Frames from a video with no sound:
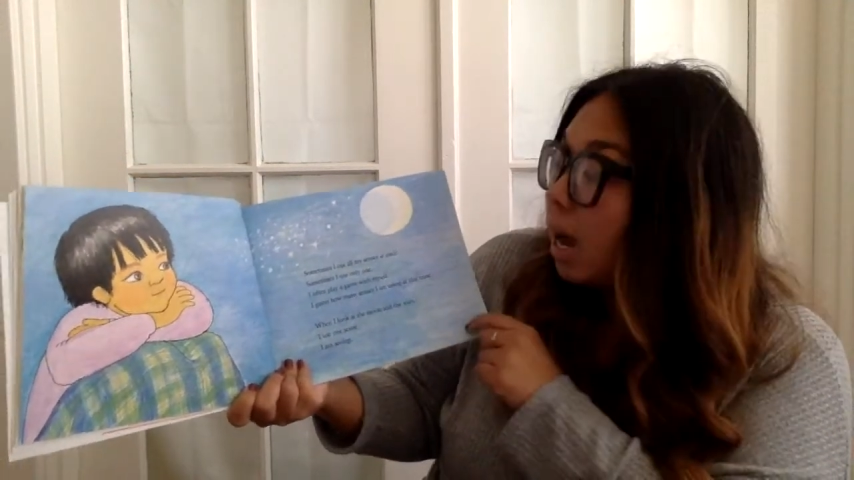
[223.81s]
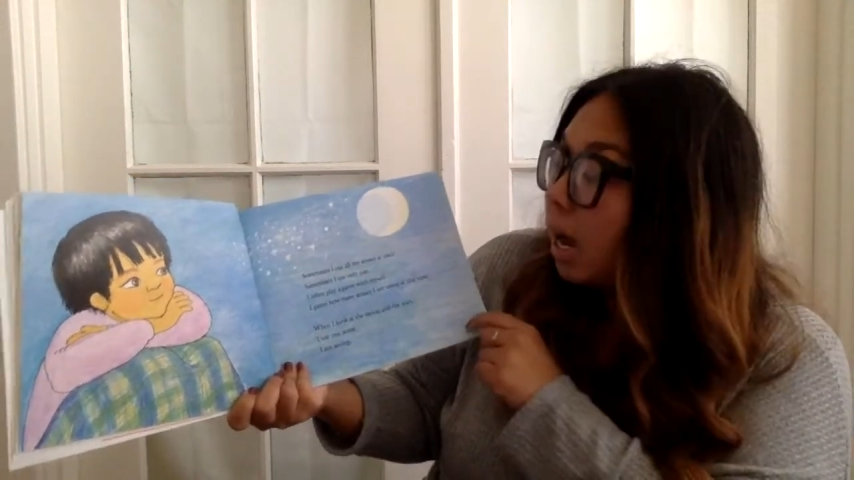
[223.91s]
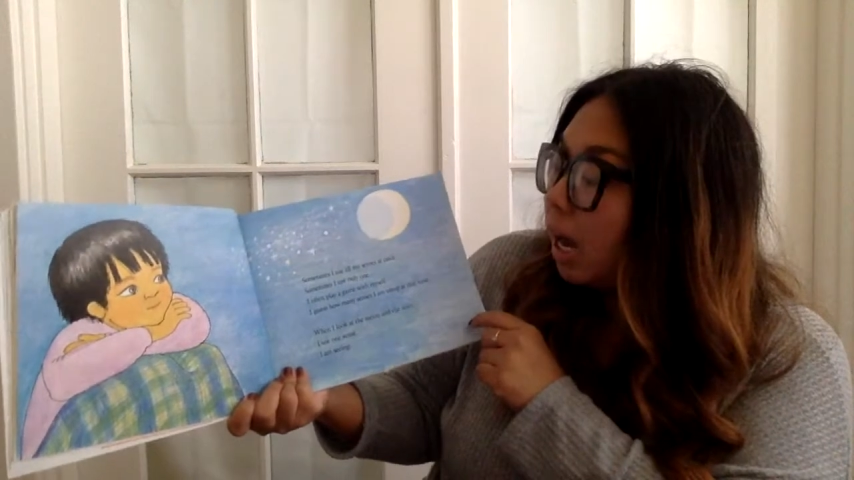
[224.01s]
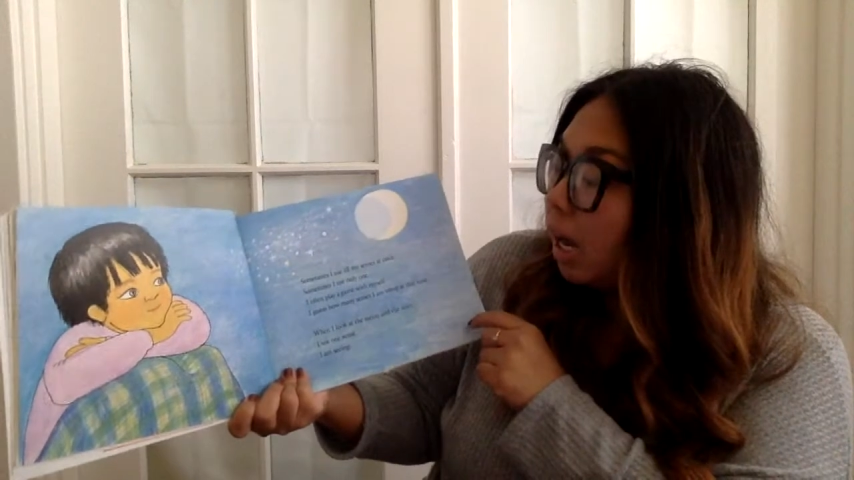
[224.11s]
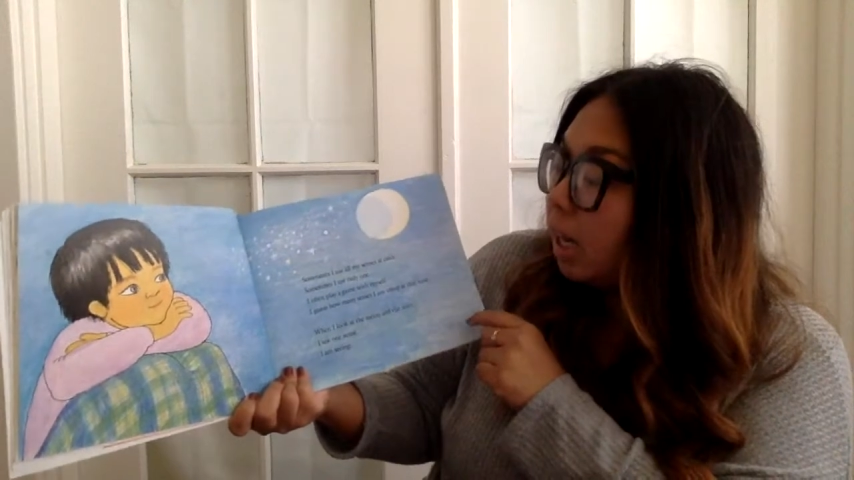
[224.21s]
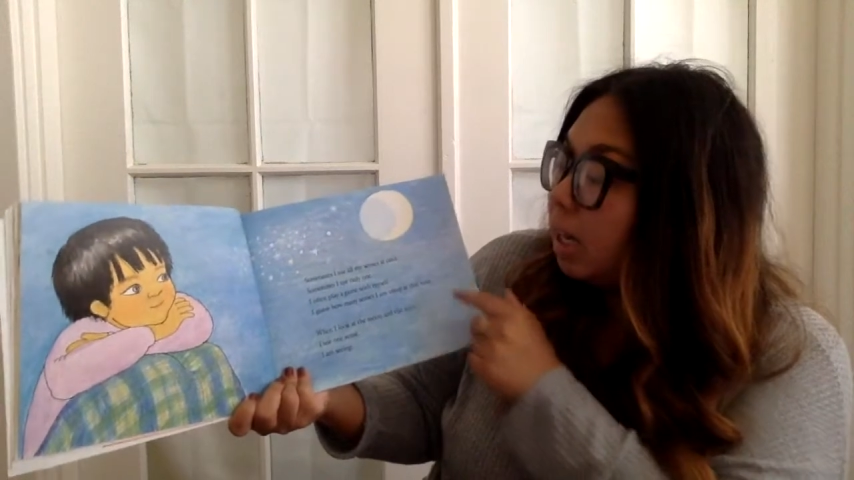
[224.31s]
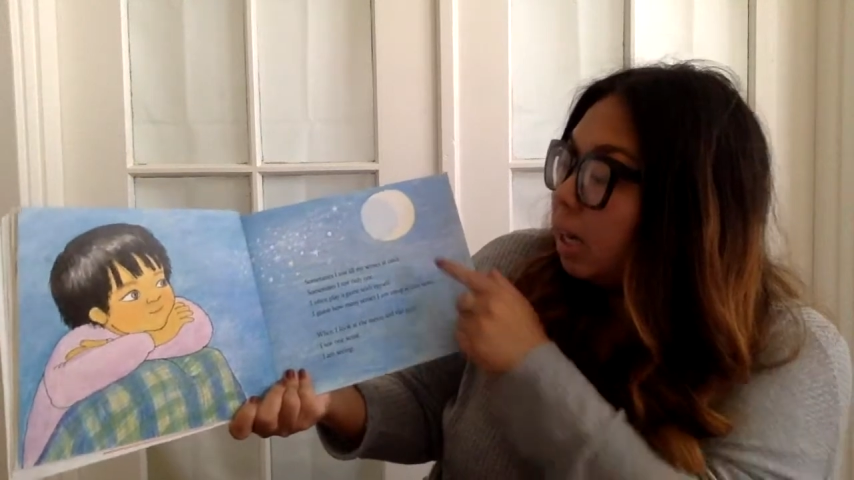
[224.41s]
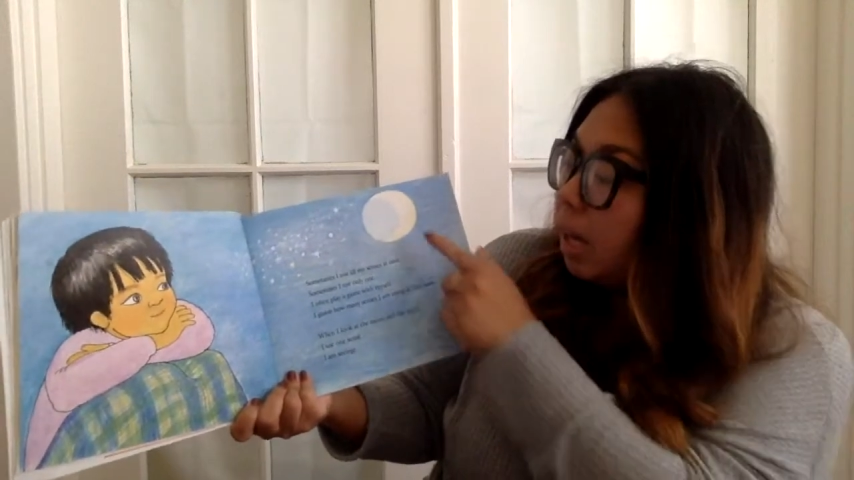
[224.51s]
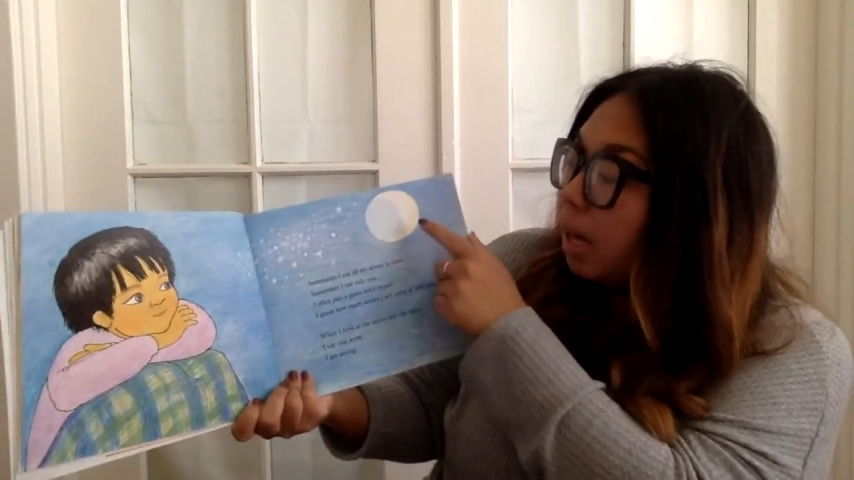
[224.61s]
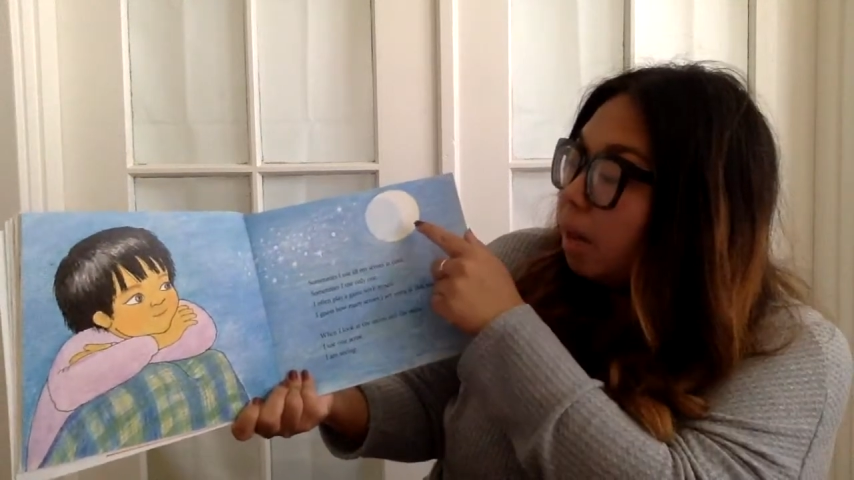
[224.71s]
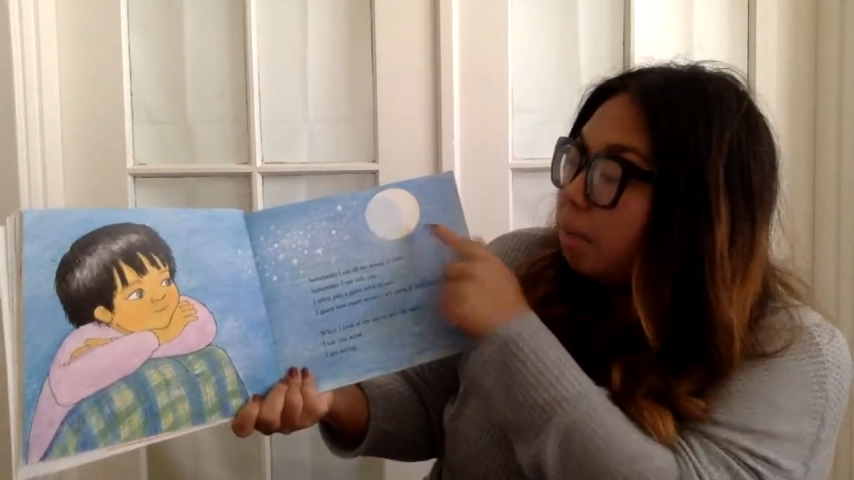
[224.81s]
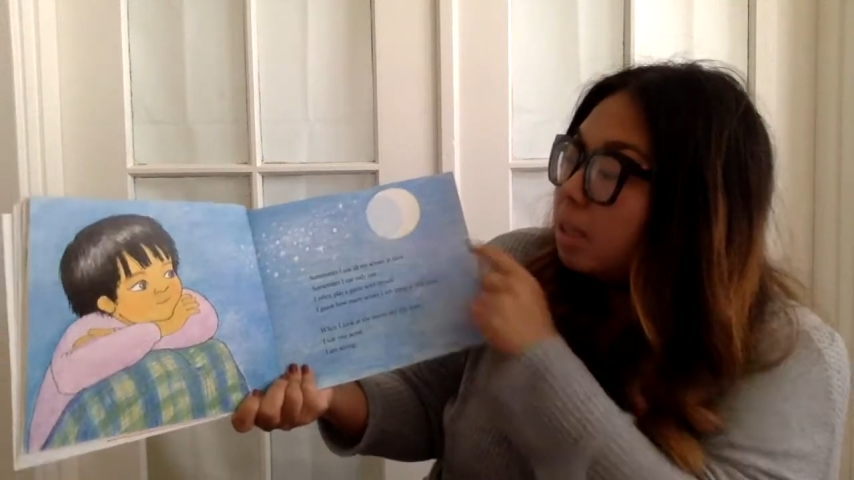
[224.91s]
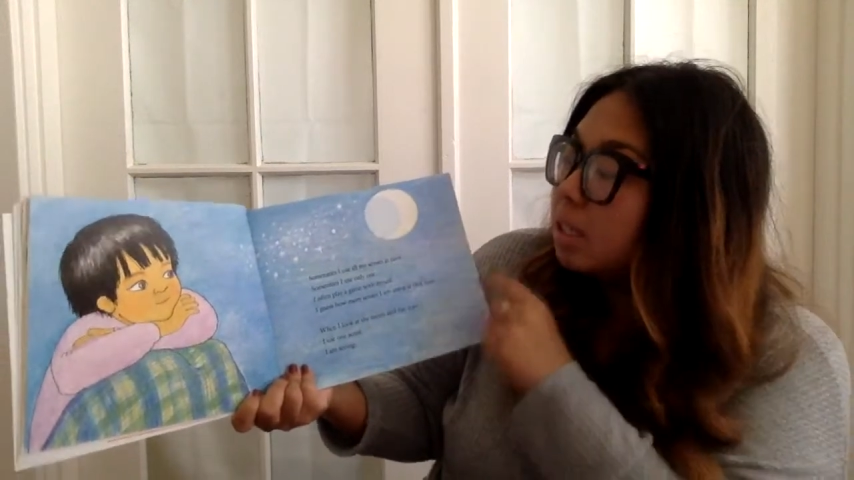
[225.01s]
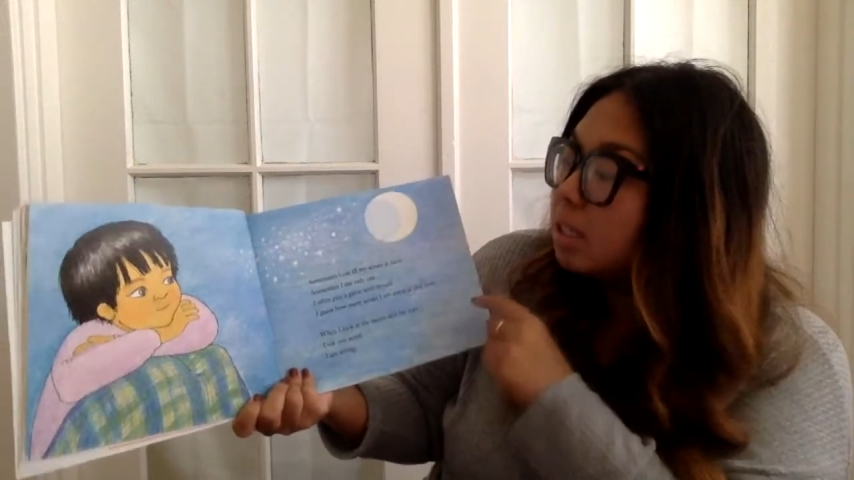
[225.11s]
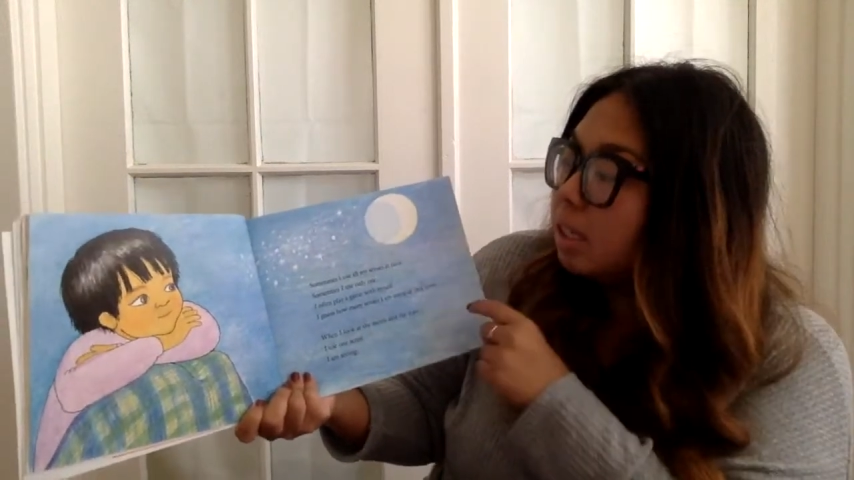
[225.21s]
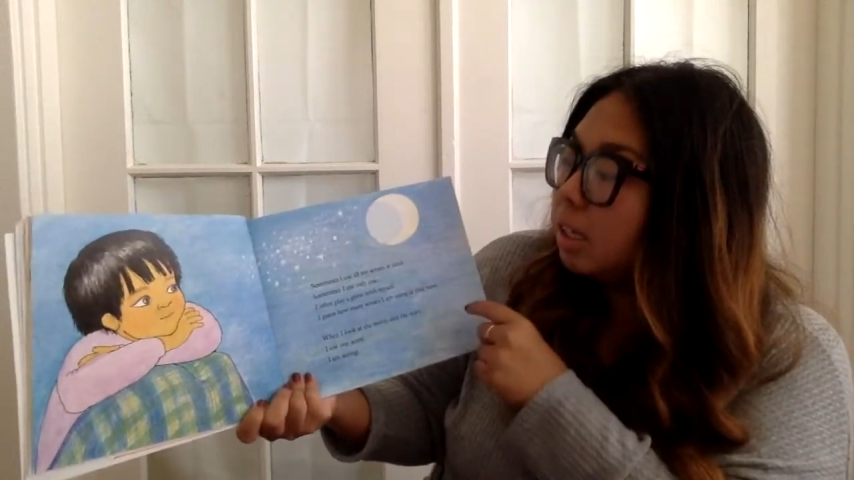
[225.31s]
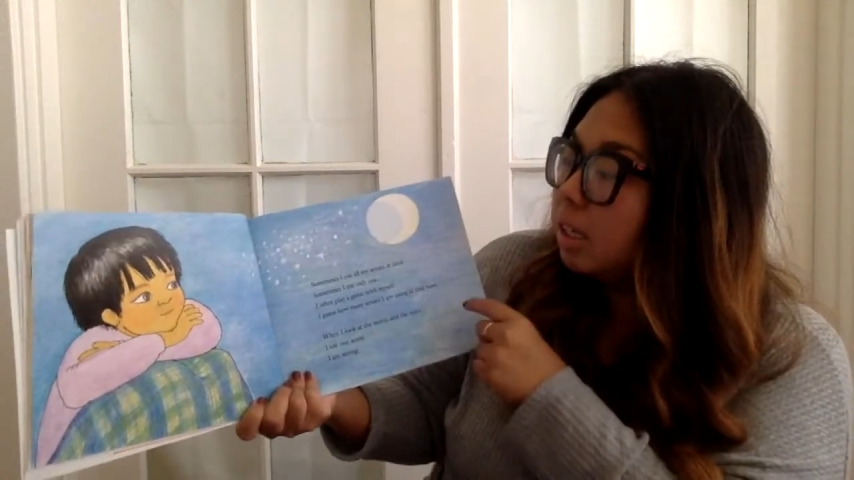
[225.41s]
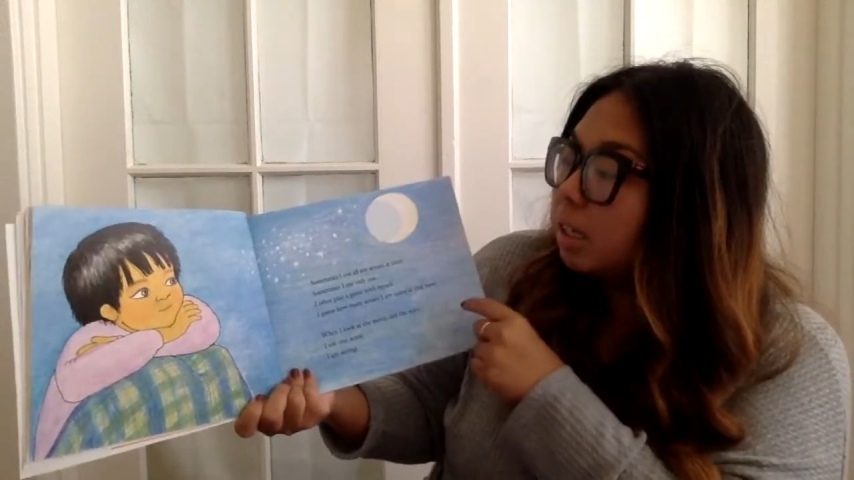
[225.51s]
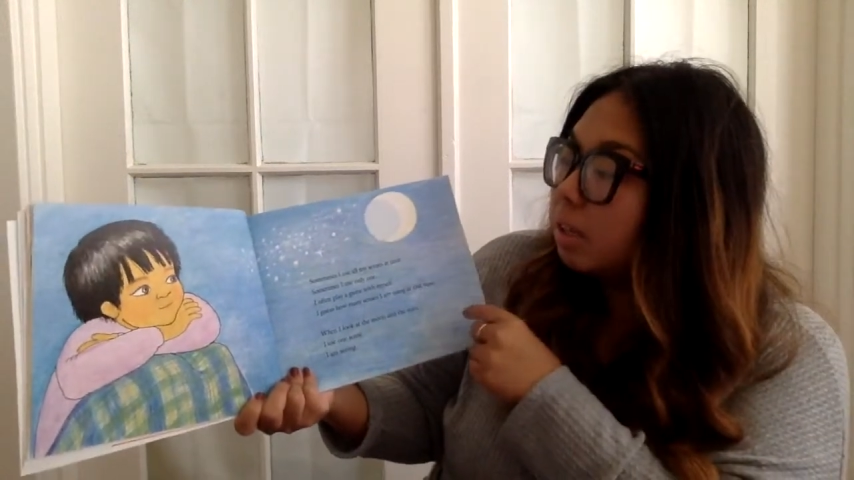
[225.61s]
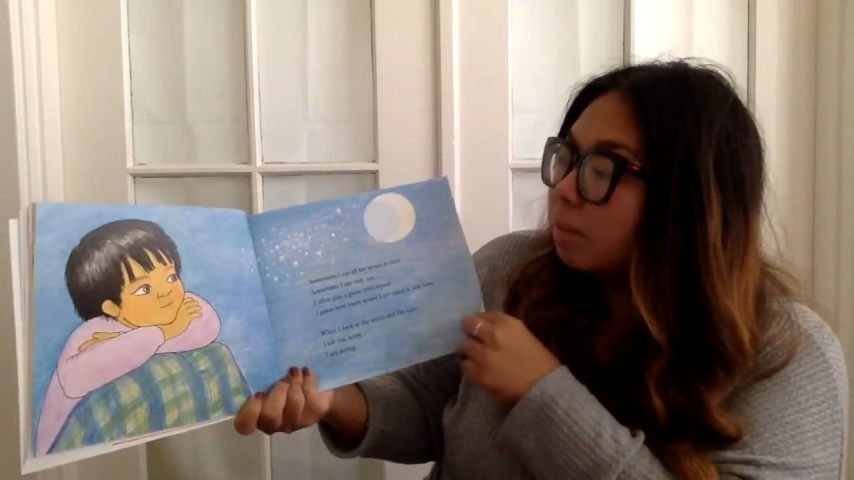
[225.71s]
I am
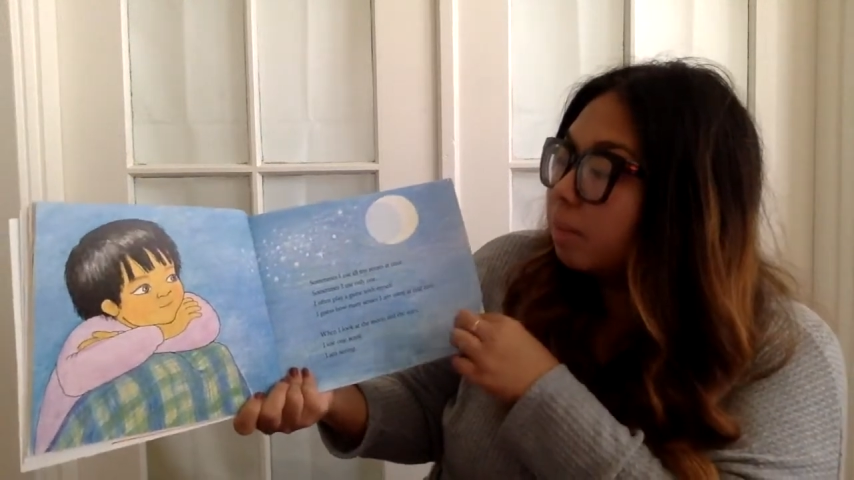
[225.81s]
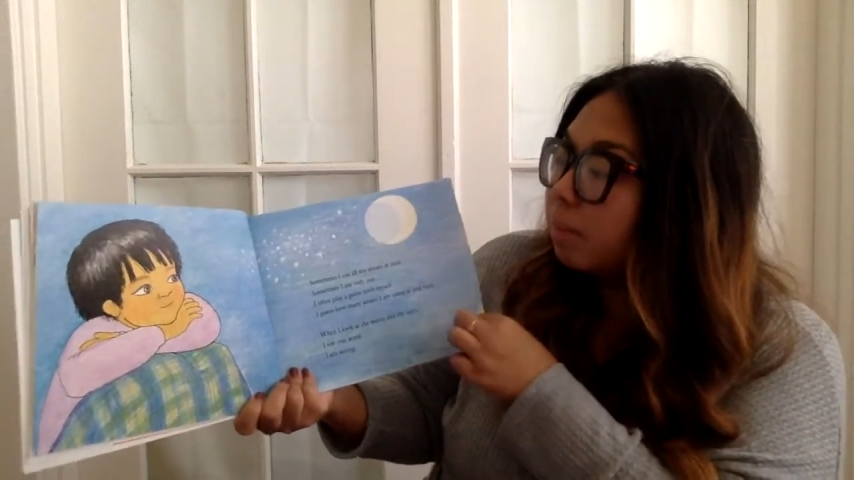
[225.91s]
seeing.